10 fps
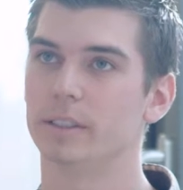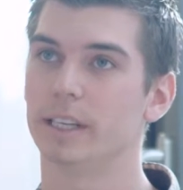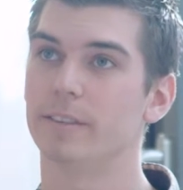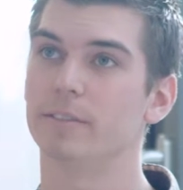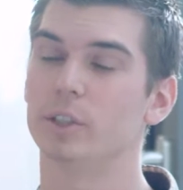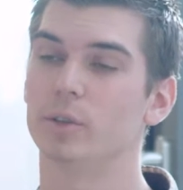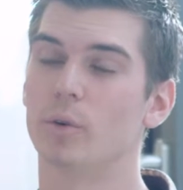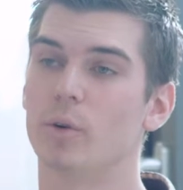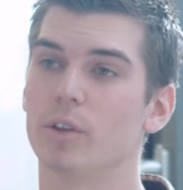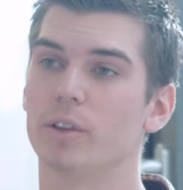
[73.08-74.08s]
gives
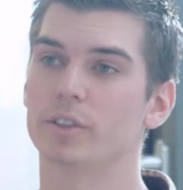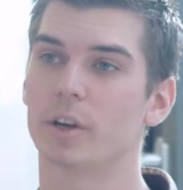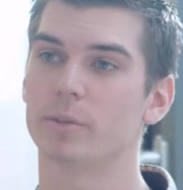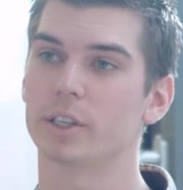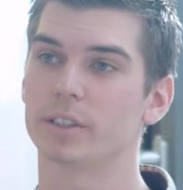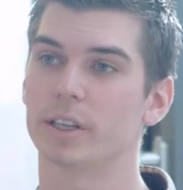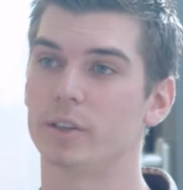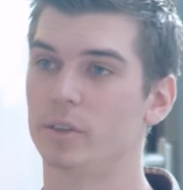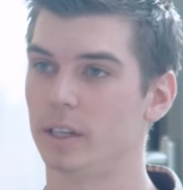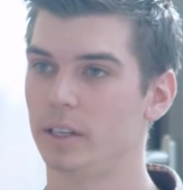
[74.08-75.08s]
you all the subjects
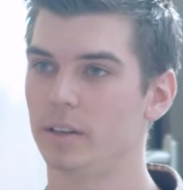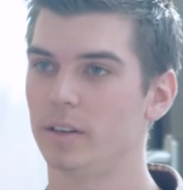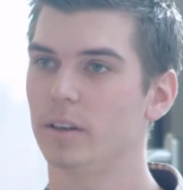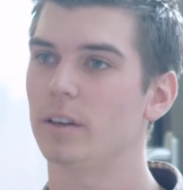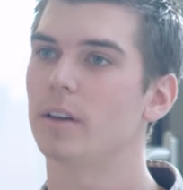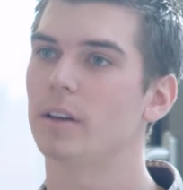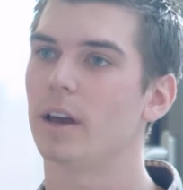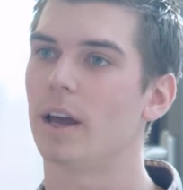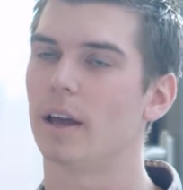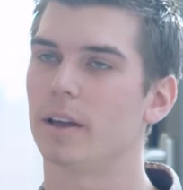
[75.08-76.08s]
that you need,
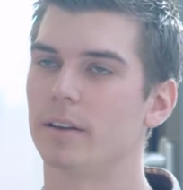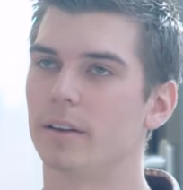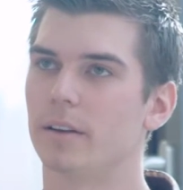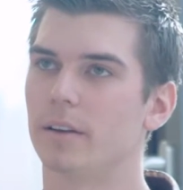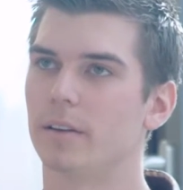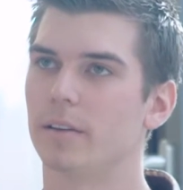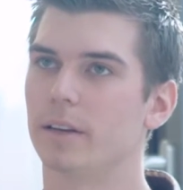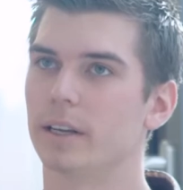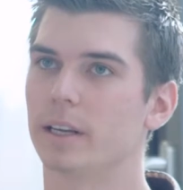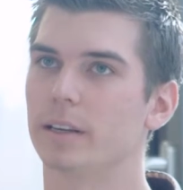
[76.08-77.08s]
and
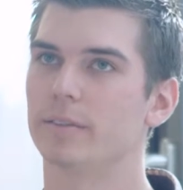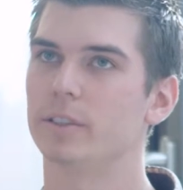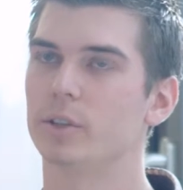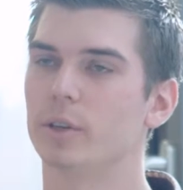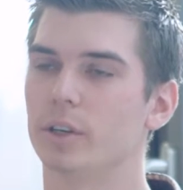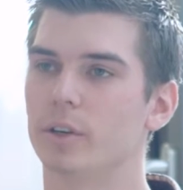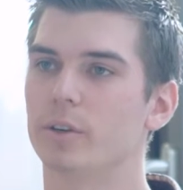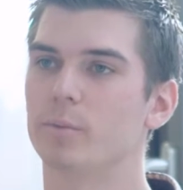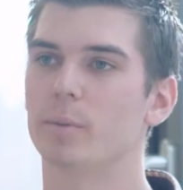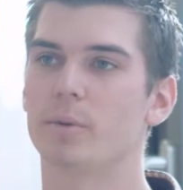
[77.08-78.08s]
it gives you a
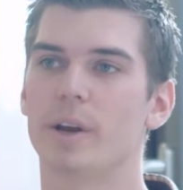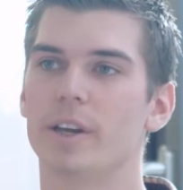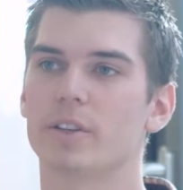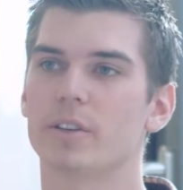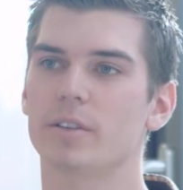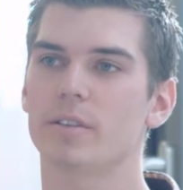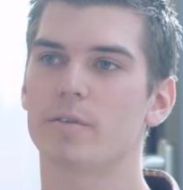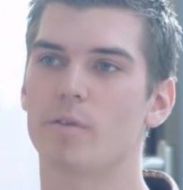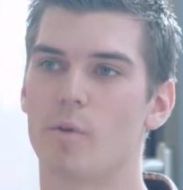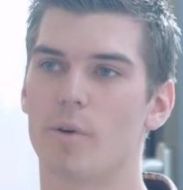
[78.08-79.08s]
good preparation
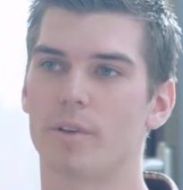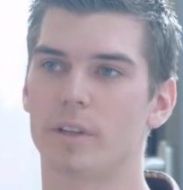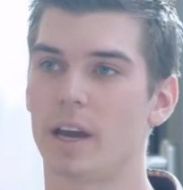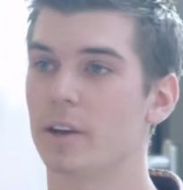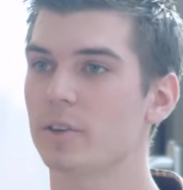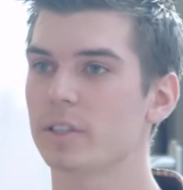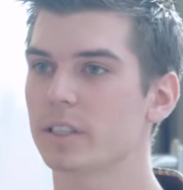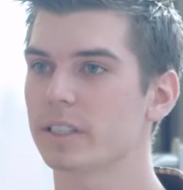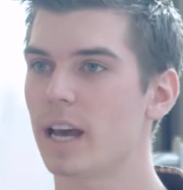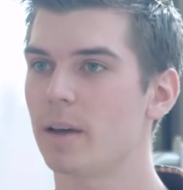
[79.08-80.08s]
for the entrance
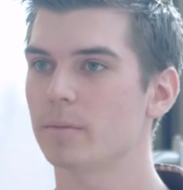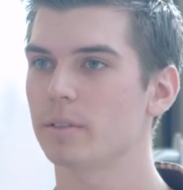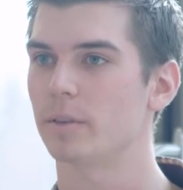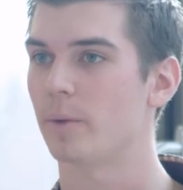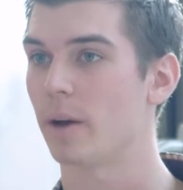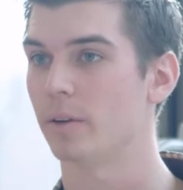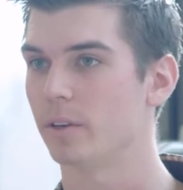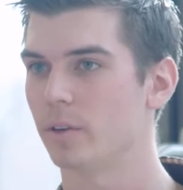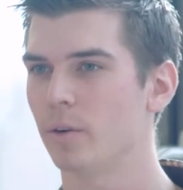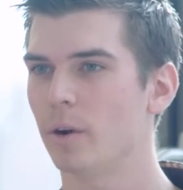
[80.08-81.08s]
exams around
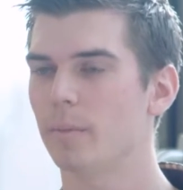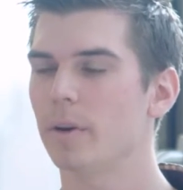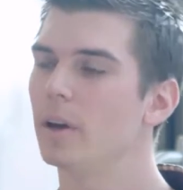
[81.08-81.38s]
in Europe.